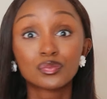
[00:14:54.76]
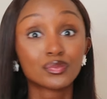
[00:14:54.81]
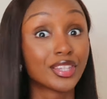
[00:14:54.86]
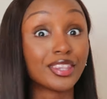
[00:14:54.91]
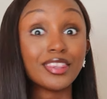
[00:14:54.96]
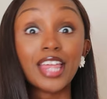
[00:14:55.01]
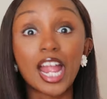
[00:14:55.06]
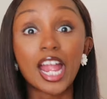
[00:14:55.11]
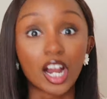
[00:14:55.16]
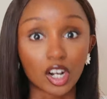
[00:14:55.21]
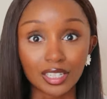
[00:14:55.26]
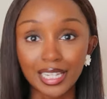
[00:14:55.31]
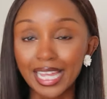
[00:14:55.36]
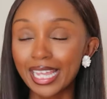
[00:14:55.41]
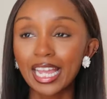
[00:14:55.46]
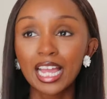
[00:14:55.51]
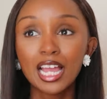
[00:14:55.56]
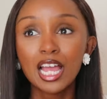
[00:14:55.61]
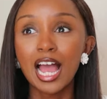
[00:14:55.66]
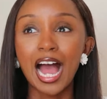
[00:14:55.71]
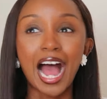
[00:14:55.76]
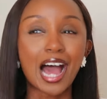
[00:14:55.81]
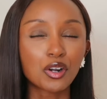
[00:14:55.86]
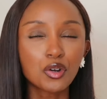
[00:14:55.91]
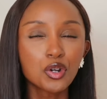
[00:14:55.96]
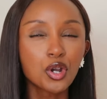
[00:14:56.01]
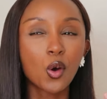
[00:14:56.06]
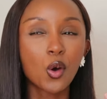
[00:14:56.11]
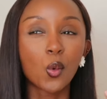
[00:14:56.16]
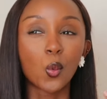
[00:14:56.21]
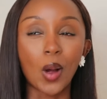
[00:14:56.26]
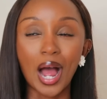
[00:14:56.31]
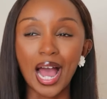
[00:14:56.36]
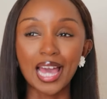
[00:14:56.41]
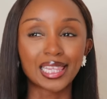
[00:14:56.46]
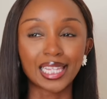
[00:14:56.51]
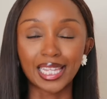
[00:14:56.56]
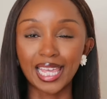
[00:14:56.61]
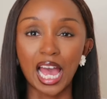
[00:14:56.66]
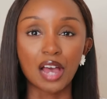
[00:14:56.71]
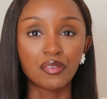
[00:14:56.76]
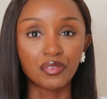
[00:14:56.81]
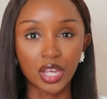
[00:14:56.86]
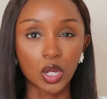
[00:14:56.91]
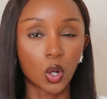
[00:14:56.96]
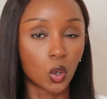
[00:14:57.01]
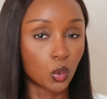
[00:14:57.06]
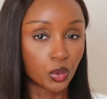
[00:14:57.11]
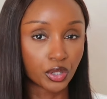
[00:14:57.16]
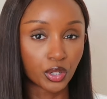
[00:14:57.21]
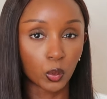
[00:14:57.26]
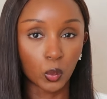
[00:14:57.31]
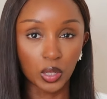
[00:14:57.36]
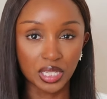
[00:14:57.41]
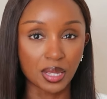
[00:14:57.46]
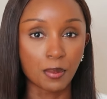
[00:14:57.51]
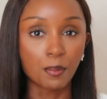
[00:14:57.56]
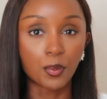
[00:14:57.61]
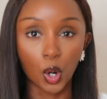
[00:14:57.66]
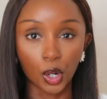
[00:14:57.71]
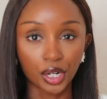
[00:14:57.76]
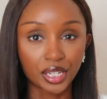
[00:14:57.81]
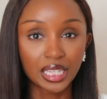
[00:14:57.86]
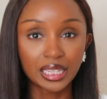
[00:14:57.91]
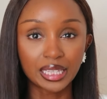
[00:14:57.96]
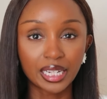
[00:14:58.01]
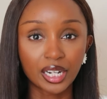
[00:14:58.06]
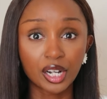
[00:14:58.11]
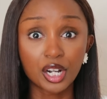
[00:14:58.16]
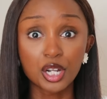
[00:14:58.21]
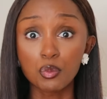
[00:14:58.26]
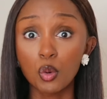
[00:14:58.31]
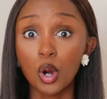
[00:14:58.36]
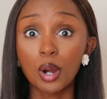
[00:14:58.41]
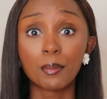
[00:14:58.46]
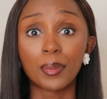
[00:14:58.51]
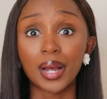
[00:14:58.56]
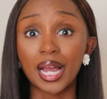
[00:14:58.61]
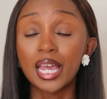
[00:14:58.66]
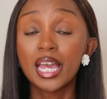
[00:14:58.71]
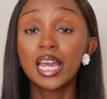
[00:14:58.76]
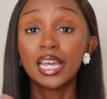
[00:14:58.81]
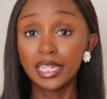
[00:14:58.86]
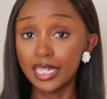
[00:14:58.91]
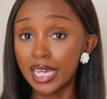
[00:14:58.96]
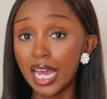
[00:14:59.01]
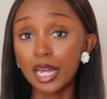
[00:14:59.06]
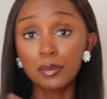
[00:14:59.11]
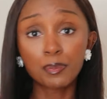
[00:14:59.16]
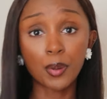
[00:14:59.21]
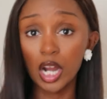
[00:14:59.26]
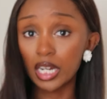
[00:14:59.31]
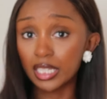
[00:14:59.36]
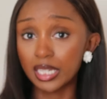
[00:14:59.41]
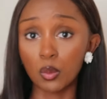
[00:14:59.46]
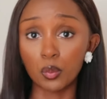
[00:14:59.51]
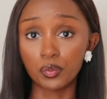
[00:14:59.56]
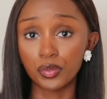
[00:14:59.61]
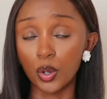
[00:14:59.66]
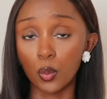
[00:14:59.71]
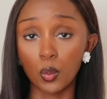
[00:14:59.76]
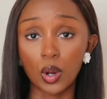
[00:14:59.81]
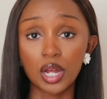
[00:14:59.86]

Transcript: there. Like, I don't know why the cafe owner wasn't parking there anymore, but he had parked at the